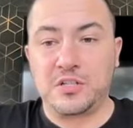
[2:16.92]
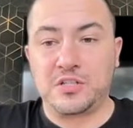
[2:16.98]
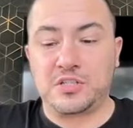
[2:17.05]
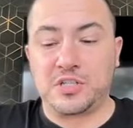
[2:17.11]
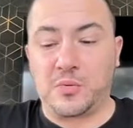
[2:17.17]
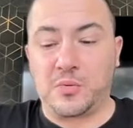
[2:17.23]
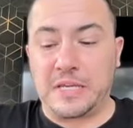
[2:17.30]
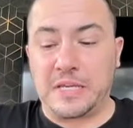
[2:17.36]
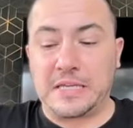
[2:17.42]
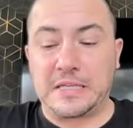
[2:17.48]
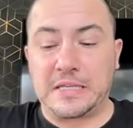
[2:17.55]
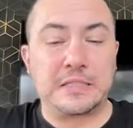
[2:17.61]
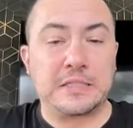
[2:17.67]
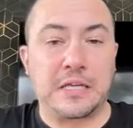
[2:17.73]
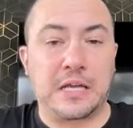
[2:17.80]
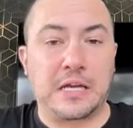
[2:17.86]
So
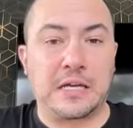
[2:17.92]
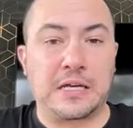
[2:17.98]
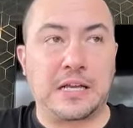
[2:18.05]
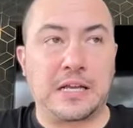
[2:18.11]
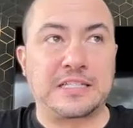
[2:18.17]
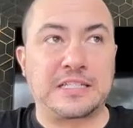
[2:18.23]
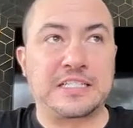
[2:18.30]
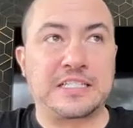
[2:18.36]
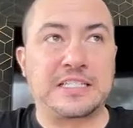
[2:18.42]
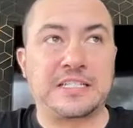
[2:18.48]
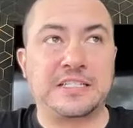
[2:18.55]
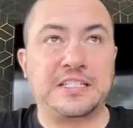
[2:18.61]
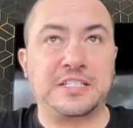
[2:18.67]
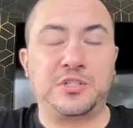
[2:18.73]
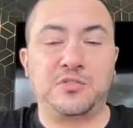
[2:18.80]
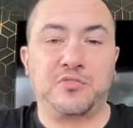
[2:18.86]
Ian got
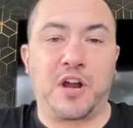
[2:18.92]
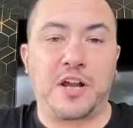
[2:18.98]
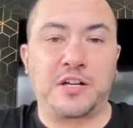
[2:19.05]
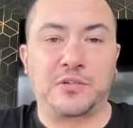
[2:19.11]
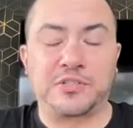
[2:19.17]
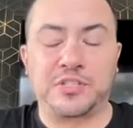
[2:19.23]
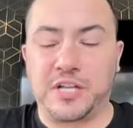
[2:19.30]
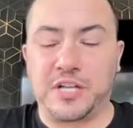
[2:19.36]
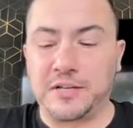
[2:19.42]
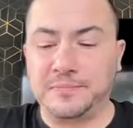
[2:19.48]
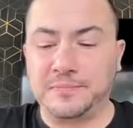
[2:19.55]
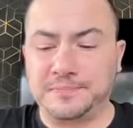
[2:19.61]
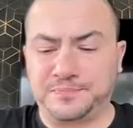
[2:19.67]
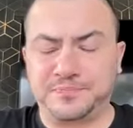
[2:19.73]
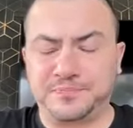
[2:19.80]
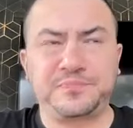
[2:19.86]
62 Rhino today,
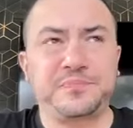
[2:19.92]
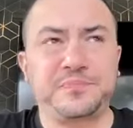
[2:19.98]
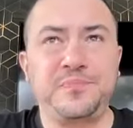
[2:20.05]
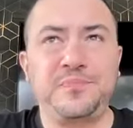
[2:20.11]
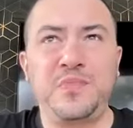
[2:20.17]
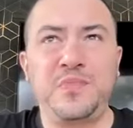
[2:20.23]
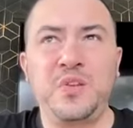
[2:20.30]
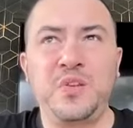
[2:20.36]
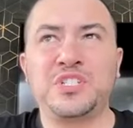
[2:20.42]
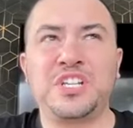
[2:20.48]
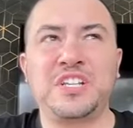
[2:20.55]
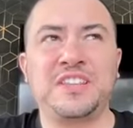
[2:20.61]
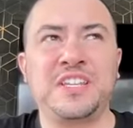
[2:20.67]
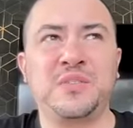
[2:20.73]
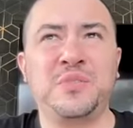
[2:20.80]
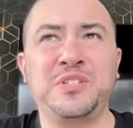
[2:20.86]
which I
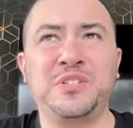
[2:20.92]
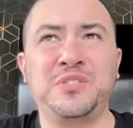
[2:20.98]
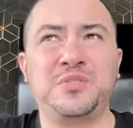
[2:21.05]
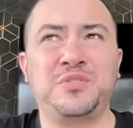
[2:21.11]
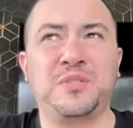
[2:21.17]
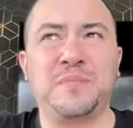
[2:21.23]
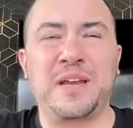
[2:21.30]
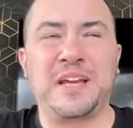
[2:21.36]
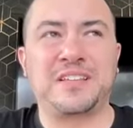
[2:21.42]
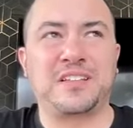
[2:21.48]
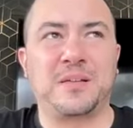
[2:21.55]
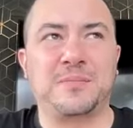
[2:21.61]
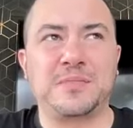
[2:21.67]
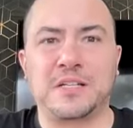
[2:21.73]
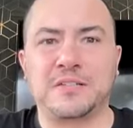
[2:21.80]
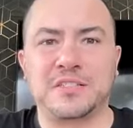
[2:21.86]
think when you do the math
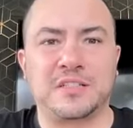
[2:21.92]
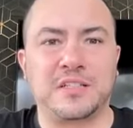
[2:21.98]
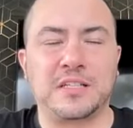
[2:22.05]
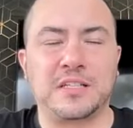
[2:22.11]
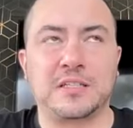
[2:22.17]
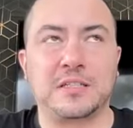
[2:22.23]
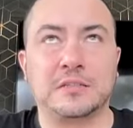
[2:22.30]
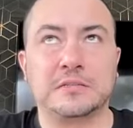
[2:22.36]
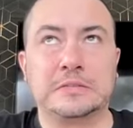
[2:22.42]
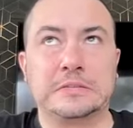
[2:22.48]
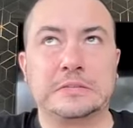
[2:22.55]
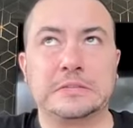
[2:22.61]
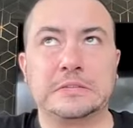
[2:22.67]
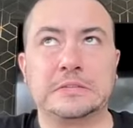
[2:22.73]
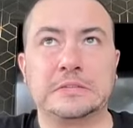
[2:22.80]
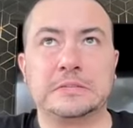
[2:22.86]
comes out to like
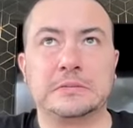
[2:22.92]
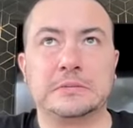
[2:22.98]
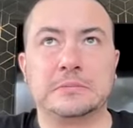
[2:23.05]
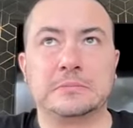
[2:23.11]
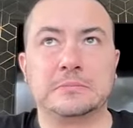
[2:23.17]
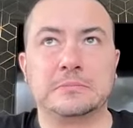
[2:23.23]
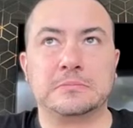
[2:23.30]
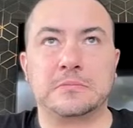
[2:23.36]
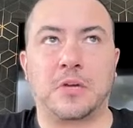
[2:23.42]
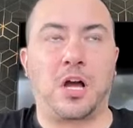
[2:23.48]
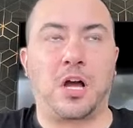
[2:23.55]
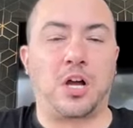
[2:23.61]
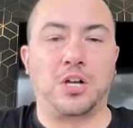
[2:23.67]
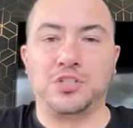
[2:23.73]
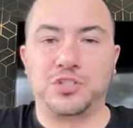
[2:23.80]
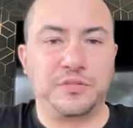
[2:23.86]

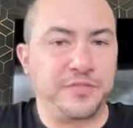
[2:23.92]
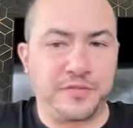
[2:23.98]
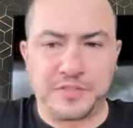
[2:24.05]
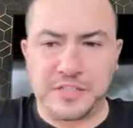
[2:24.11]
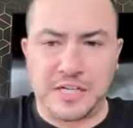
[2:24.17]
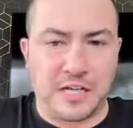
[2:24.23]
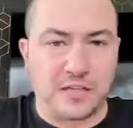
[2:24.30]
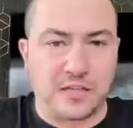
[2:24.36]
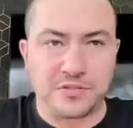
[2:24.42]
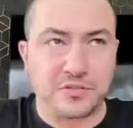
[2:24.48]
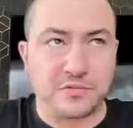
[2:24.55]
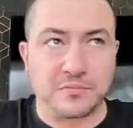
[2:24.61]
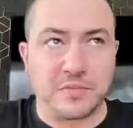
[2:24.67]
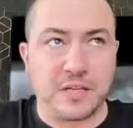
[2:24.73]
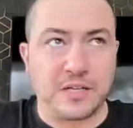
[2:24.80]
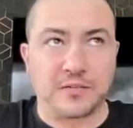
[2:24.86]
$150,
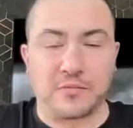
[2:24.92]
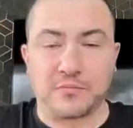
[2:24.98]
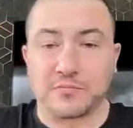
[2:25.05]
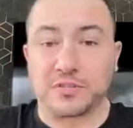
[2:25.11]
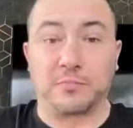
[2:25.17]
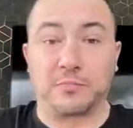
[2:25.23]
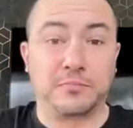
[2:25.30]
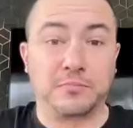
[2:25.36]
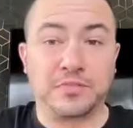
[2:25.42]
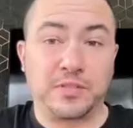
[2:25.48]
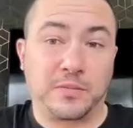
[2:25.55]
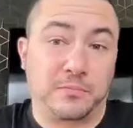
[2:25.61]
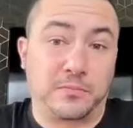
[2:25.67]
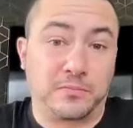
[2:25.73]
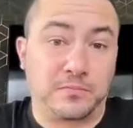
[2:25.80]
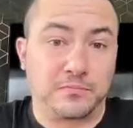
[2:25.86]
I don't know,
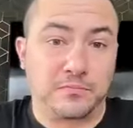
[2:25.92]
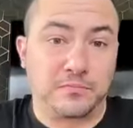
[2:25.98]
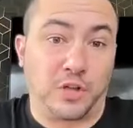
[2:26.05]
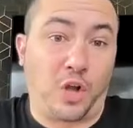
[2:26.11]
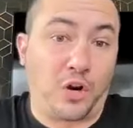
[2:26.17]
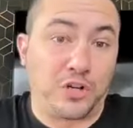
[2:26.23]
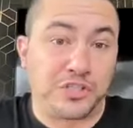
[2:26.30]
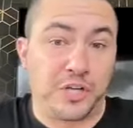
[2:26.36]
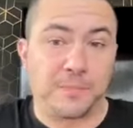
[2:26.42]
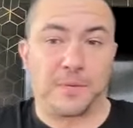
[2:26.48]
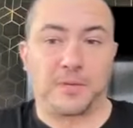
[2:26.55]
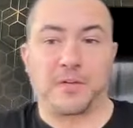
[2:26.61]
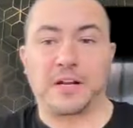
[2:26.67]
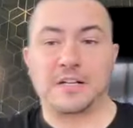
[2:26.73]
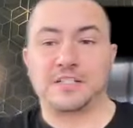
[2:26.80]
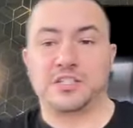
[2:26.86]
some large number,
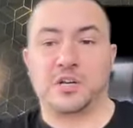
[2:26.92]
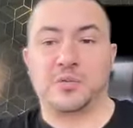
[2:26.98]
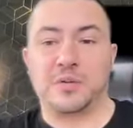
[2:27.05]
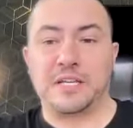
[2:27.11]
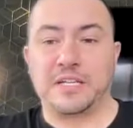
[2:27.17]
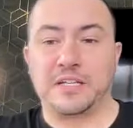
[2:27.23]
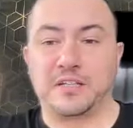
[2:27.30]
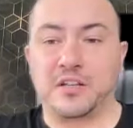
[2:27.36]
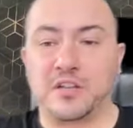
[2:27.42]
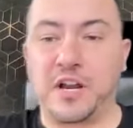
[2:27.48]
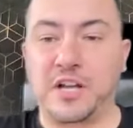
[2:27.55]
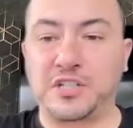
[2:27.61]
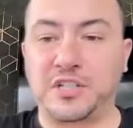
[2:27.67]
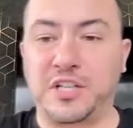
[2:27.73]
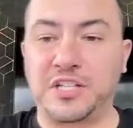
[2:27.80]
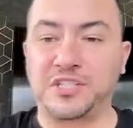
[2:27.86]
right? So Ian,
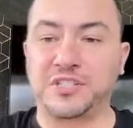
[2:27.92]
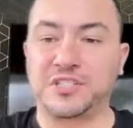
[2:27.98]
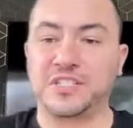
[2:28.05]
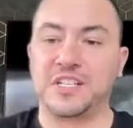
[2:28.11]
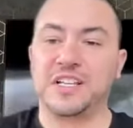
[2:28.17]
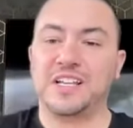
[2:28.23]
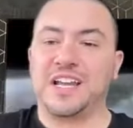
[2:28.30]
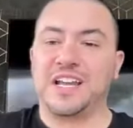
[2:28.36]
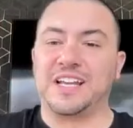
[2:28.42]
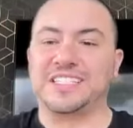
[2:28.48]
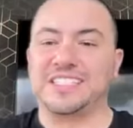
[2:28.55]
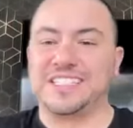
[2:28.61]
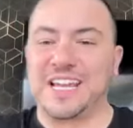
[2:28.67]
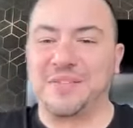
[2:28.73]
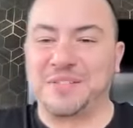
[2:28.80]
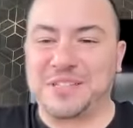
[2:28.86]
congratulations. I need
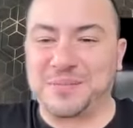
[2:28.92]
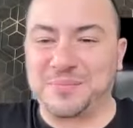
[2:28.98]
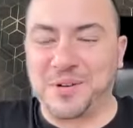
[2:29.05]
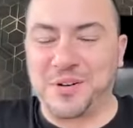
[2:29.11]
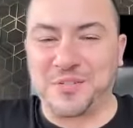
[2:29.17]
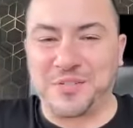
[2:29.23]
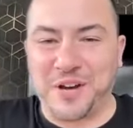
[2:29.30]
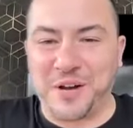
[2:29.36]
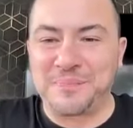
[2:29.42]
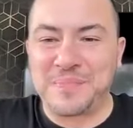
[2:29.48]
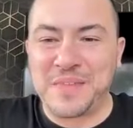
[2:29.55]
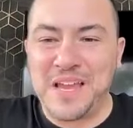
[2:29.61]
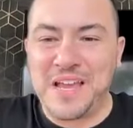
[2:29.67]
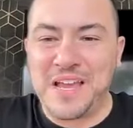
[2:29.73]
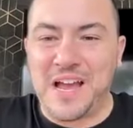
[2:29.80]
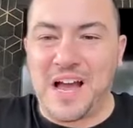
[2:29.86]
to get with the program.
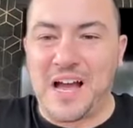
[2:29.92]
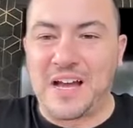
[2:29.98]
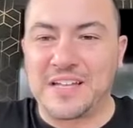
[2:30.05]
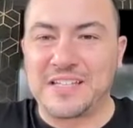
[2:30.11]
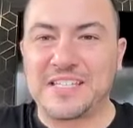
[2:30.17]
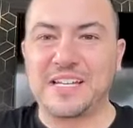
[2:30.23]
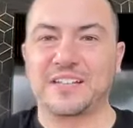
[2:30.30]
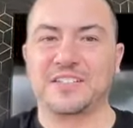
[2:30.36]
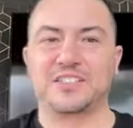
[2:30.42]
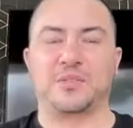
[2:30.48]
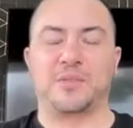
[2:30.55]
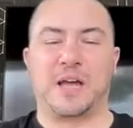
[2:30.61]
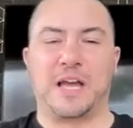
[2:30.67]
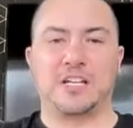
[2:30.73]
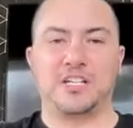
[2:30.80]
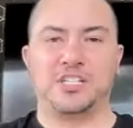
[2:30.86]
Yeah,
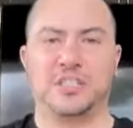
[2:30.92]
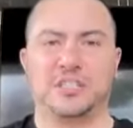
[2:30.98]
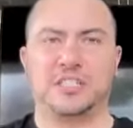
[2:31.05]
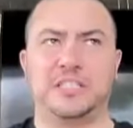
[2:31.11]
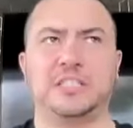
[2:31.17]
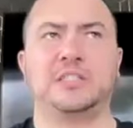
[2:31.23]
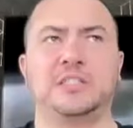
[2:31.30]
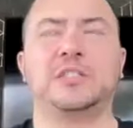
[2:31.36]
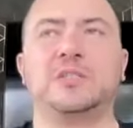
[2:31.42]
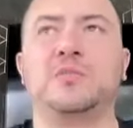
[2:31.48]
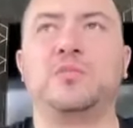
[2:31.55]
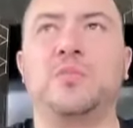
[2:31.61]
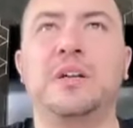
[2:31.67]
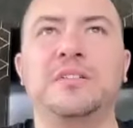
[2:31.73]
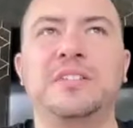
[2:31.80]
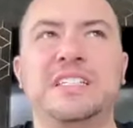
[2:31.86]
so actually,
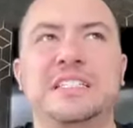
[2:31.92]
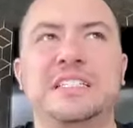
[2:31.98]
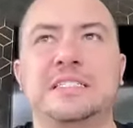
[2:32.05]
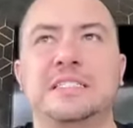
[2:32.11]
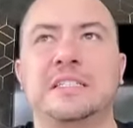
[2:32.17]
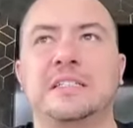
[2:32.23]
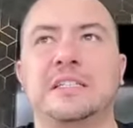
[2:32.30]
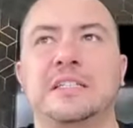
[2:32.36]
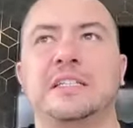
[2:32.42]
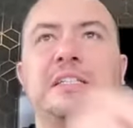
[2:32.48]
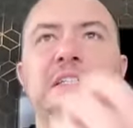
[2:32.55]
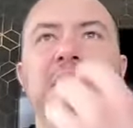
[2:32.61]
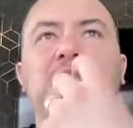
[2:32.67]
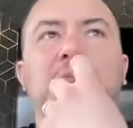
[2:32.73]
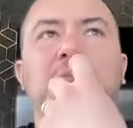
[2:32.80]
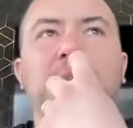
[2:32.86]
where is the
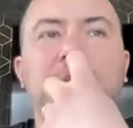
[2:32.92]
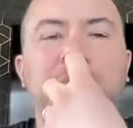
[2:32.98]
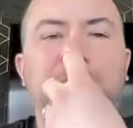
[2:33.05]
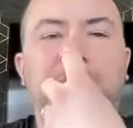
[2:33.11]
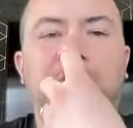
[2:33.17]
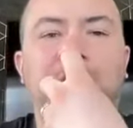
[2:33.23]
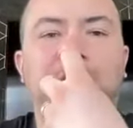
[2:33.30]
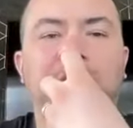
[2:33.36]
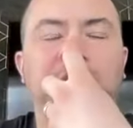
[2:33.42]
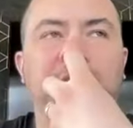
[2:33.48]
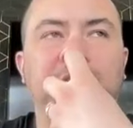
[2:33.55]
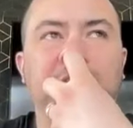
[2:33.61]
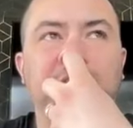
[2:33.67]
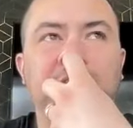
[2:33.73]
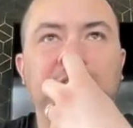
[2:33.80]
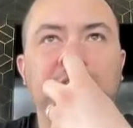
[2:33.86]
link to be a part of
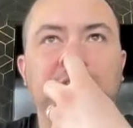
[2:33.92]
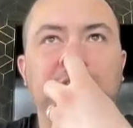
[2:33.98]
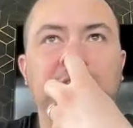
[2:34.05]
it?